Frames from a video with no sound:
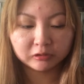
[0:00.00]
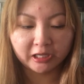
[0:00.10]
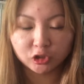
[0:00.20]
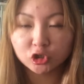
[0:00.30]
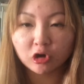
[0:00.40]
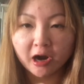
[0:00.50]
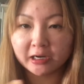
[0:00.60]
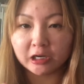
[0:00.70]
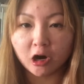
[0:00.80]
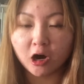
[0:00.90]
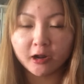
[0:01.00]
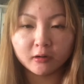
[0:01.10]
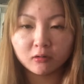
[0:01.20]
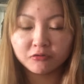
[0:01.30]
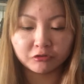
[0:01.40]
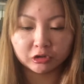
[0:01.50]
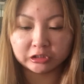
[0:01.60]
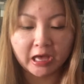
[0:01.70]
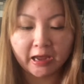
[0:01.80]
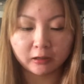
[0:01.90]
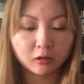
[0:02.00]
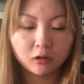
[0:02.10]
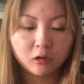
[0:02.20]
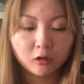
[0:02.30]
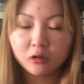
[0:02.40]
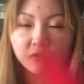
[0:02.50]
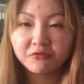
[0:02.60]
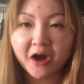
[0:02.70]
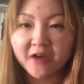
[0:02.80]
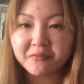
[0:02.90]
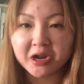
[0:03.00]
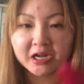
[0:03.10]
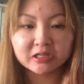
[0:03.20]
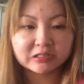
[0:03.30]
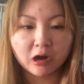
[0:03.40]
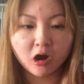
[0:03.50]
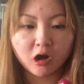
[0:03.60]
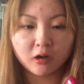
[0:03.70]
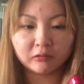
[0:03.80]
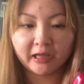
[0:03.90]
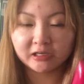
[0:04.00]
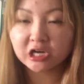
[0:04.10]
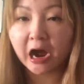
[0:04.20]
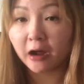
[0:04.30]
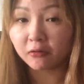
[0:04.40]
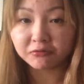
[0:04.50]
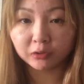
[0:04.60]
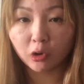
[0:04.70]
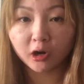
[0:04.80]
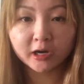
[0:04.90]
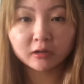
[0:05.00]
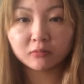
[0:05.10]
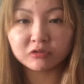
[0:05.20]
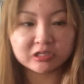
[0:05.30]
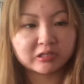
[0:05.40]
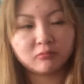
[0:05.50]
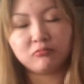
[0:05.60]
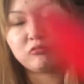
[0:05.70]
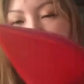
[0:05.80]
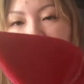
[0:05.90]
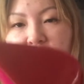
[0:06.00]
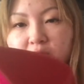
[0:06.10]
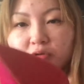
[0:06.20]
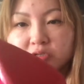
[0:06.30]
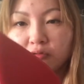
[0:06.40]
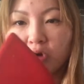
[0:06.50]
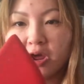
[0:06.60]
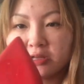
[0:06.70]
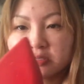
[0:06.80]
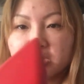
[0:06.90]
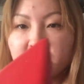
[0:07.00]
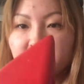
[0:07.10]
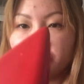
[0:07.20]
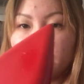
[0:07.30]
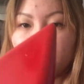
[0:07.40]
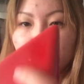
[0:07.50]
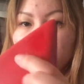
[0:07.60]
like tried it on for like 5 minutes on like tile flooring, just which is the reason why it's kind of like